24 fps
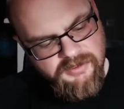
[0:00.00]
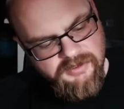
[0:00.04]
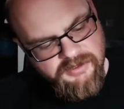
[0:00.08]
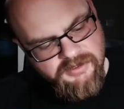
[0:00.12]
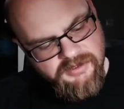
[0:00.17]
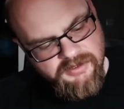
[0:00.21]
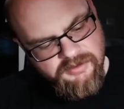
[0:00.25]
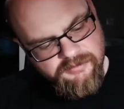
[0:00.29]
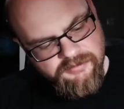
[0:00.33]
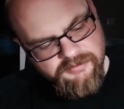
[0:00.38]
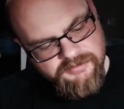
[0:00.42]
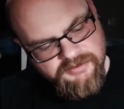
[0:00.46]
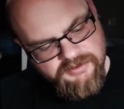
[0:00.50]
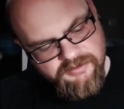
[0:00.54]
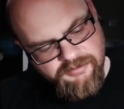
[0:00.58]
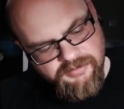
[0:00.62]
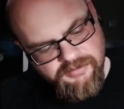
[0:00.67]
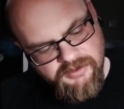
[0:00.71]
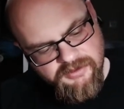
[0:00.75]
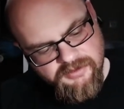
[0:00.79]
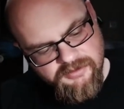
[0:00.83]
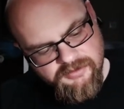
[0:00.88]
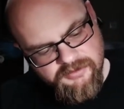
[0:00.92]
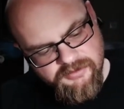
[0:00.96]
Comes
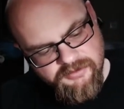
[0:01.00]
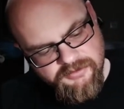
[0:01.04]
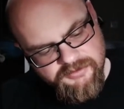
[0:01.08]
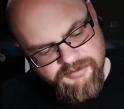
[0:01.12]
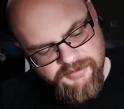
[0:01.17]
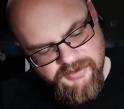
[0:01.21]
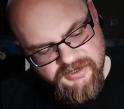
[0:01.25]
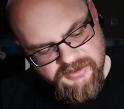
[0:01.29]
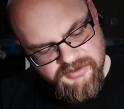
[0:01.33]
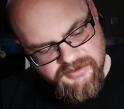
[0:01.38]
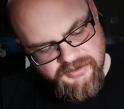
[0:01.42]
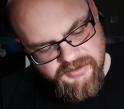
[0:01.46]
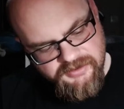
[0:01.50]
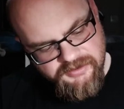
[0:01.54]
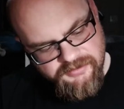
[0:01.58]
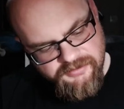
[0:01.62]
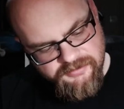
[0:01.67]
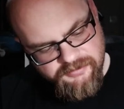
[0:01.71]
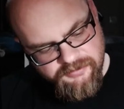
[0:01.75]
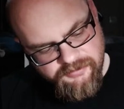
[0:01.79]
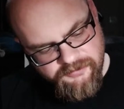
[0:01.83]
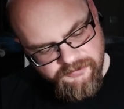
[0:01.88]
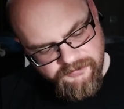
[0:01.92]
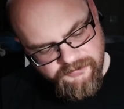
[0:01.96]
apart and goes back together
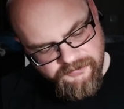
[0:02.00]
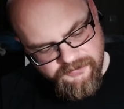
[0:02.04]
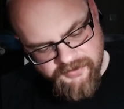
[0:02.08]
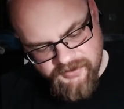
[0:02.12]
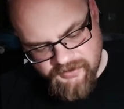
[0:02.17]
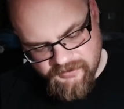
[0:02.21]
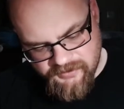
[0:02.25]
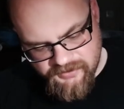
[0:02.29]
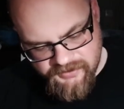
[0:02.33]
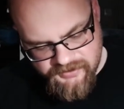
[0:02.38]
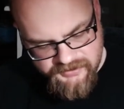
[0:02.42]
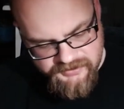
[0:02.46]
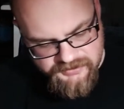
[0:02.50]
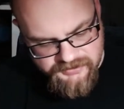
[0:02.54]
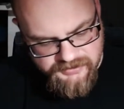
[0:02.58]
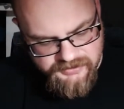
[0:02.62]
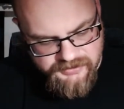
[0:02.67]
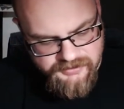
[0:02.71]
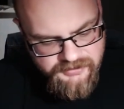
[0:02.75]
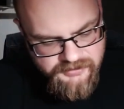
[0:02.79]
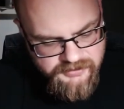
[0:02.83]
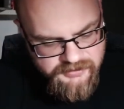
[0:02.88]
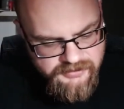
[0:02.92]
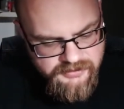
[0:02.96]
fairly easily.
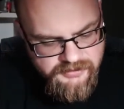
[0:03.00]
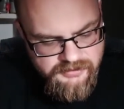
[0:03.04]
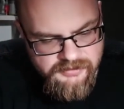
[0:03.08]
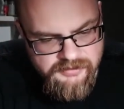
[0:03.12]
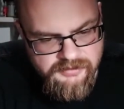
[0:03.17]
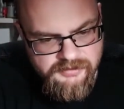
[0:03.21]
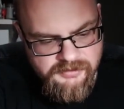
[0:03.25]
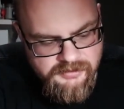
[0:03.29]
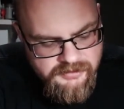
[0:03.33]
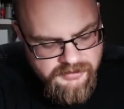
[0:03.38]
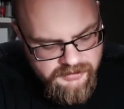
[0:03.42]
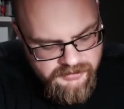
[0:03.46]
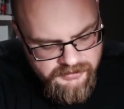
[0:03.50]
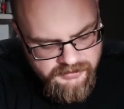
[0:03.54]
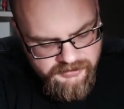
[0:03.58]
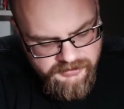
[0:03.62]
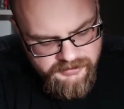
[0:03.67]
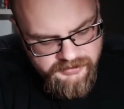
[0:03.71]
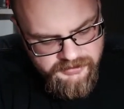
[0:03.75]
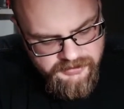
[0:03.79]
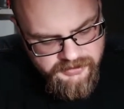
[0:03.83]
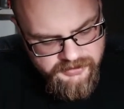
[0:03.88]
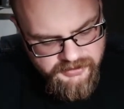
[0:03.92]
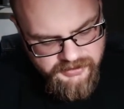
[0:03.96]

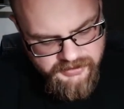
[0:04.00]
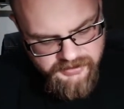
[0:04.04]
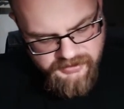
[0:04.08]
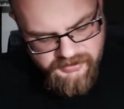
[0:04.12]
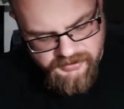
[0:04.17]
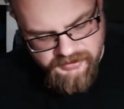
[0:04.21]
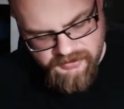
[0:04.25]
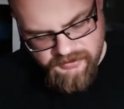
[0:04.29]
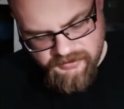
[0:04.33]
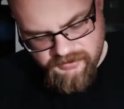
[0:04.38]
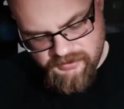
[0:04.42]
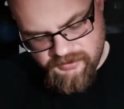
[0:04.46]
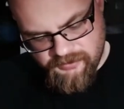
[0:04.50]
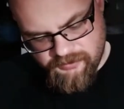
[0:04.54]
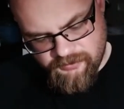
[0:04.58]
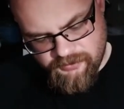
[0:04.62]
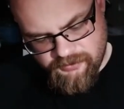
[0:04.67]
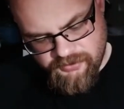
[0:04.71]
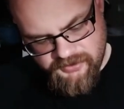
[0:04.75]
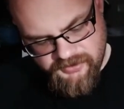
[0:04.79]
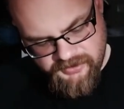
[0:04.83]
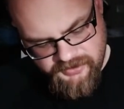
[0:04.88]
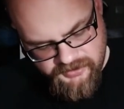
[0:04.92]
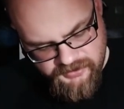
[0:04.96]
That
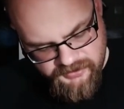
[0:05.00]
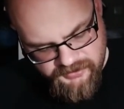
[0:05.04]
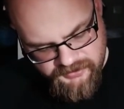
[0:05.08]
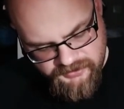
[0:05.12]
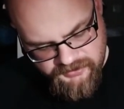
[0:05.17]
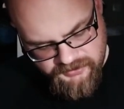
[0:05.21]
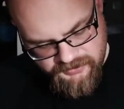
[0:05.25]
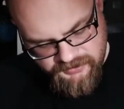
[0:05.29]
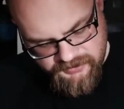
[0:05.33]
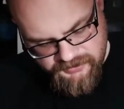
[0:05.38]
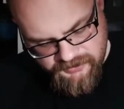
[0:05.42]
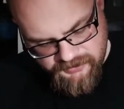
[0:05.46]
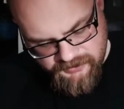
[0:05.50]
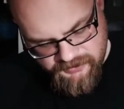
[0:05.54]
compress.